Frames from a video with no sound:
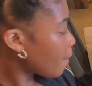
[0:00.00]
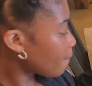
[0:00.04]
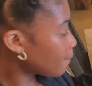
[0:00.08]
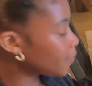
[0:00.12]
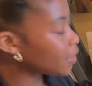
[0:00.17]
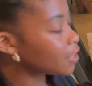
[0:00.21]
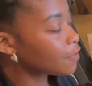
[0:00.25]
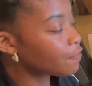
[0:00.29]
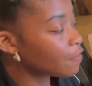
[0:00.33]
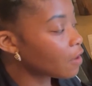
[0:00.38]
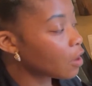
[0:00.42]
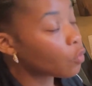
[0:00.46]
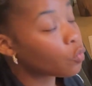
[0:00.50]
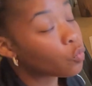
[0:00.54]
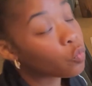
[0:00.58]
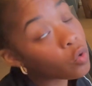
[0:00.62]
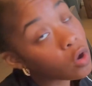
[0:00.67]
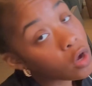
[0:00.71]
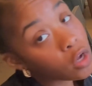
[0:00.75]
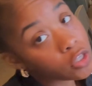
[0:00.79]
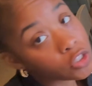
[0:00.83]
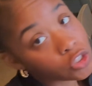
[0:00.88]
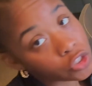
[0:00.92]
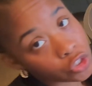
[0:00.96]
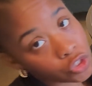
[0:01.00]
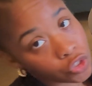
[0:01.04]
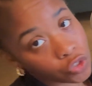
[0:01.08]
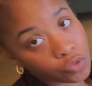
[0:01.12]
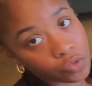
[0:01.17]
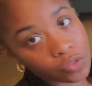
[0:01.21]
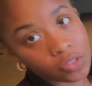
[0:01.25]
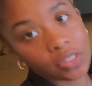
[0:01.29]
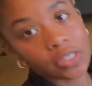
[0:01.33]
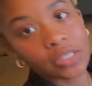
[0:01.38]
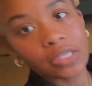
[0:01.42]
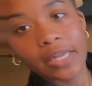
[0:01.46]
But if I was to
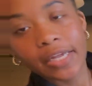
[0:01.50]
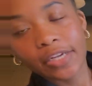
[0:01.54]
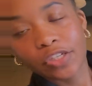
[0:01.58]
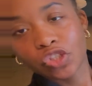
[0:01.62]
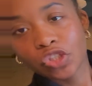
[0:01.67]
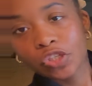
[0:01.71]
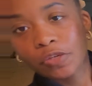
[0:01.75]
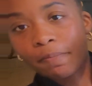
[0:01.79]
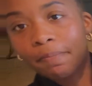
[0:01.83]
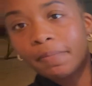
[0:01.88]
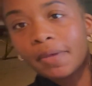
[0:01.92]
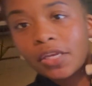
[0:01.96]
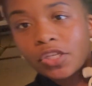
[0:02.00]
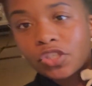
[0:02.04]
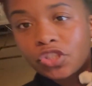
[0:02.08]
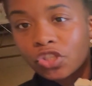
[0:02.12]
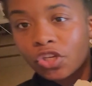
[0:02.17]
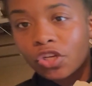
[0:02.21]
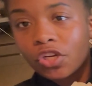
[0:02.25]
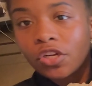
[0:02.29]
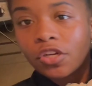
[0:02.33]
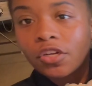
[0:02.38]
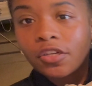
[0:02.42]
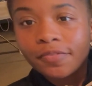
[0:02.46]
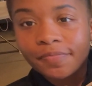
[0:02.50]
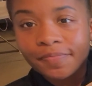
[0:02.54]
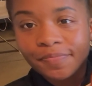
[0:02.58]
use an electric mixer,